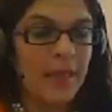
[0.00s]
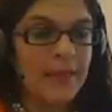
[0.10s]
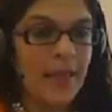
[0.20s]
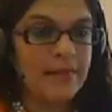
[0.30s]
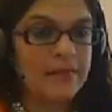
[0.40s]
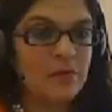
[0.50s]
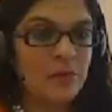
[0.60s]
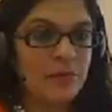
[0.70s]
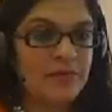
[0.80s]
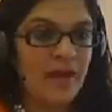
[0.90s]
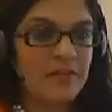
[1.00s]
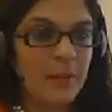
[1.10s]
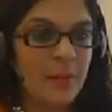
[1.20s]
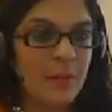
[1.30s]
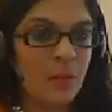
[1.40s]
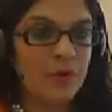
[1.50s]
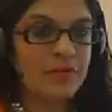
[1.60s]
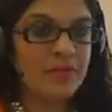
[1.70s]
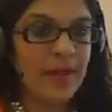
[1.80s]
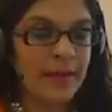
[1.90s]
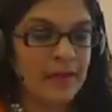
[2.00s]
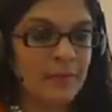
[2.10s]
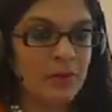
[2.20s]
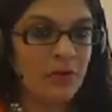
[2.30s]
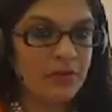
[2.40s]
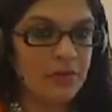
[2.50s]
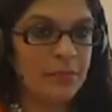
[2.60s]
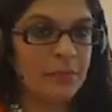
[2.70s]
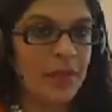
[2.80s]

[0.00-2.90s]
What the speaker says: Yes, Noor is asking me what is an academic transcript.